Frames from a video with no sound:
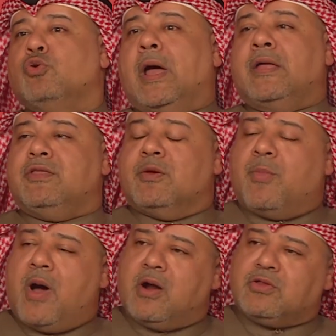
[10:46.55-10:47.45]
and
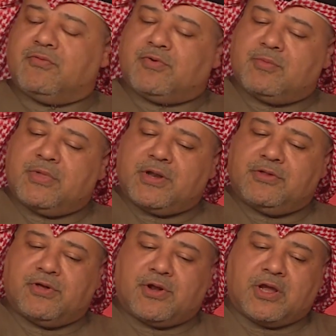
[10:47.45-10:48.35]
depart from the
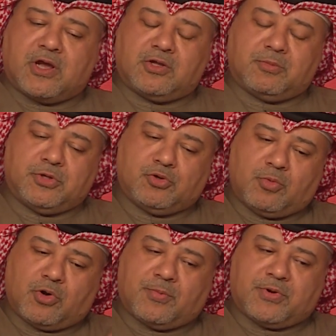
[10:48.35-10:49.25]
rentier economy to
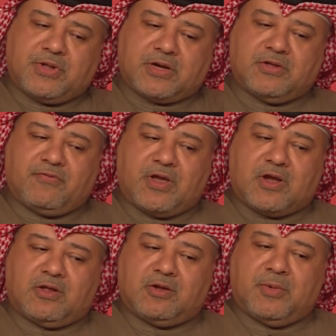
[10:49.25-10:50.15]
more productive
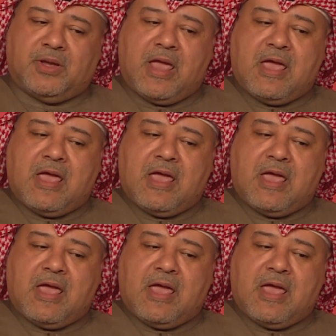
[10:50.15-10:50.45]
economy